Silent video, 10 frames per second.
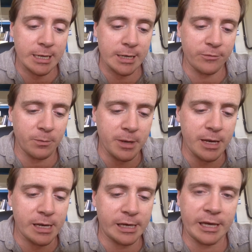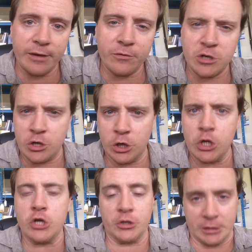for me, it gives an
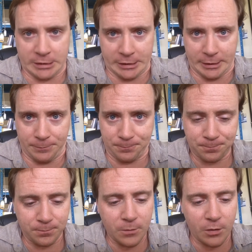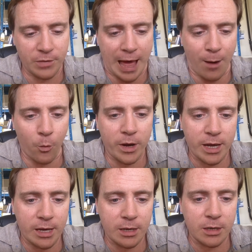urgency that
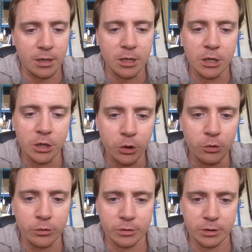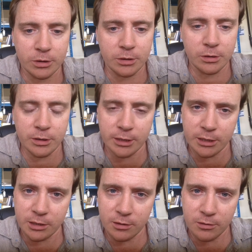we use
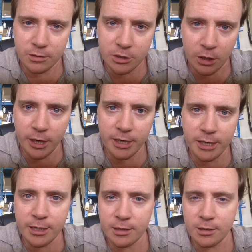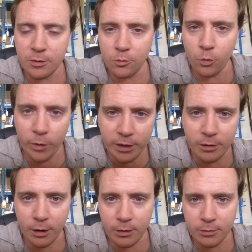this tiny
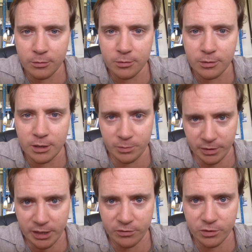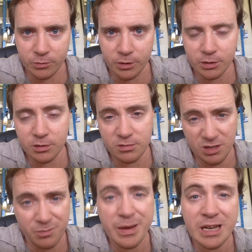window that's been given to us to
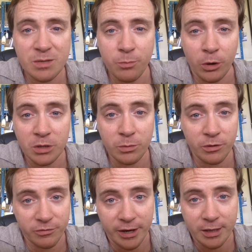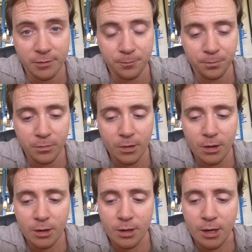the best possible effect.
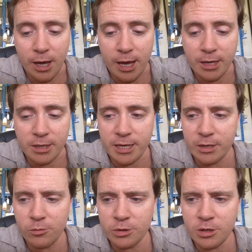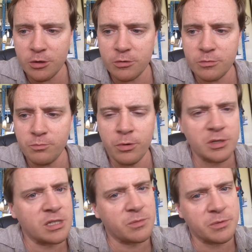And it also puts into